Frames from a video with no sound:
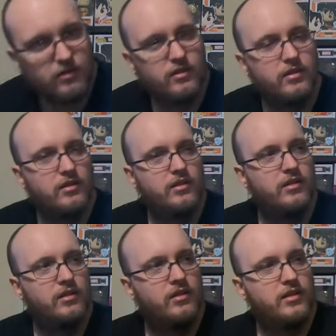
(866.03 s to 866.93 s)

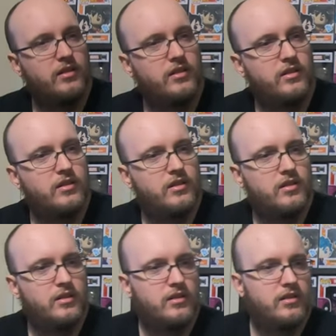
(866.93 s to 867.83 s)

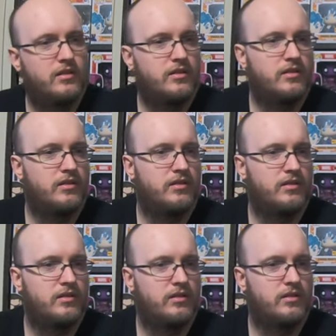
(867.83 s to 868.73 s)

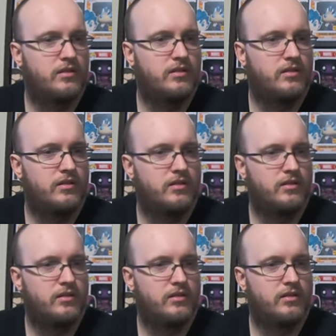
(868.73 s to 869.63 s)

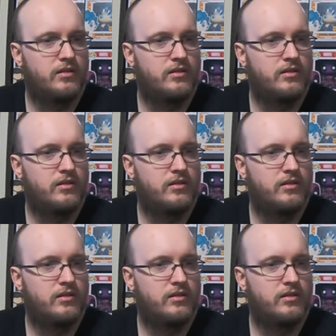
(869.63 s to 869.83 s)
The person shown says nothing.